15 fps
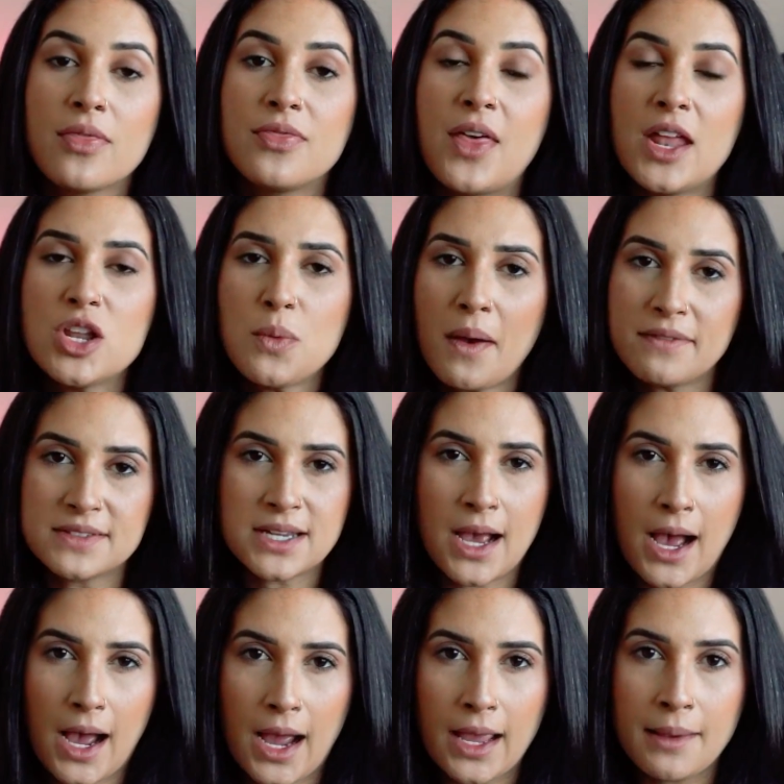then you have
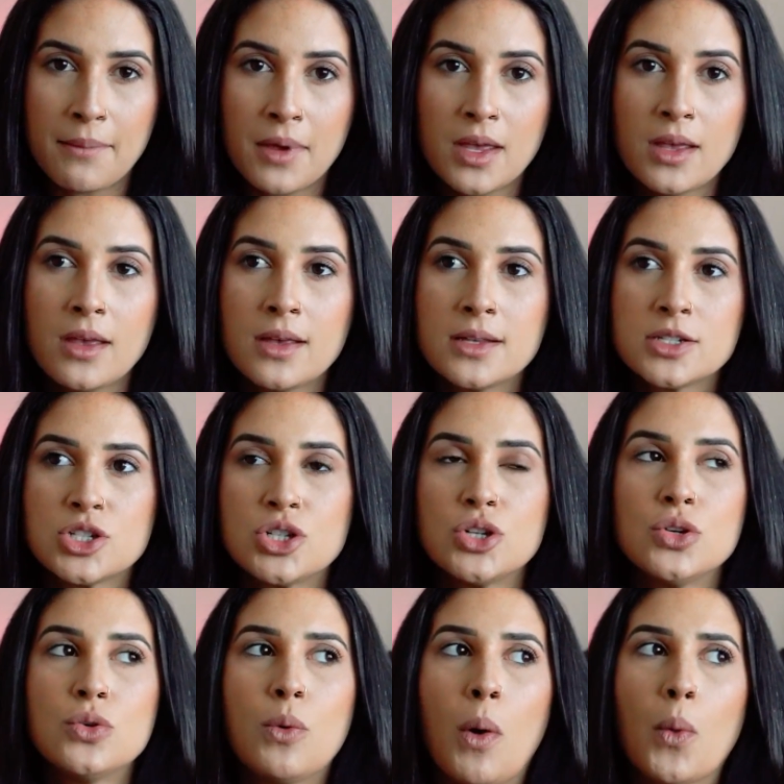time
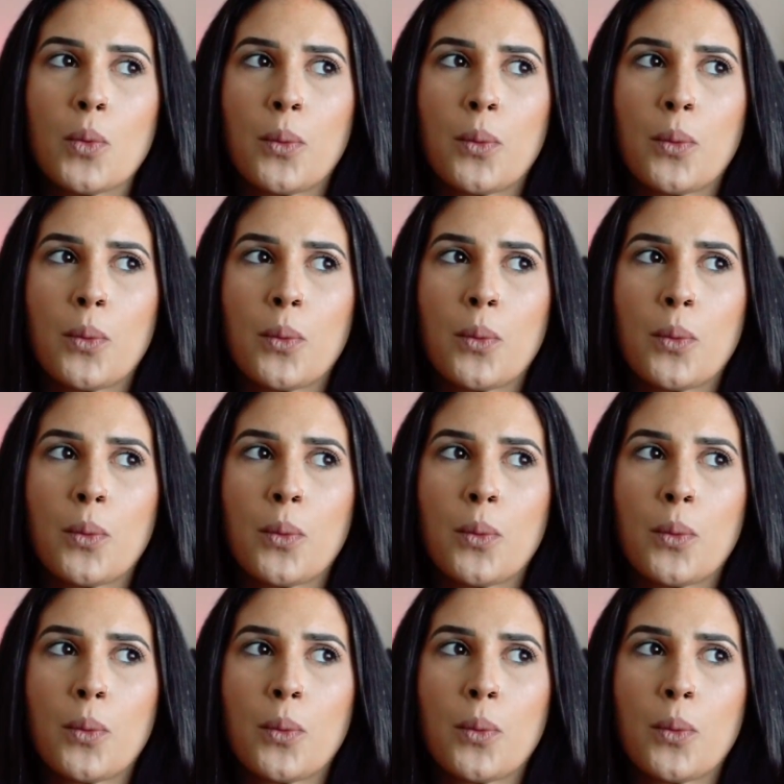to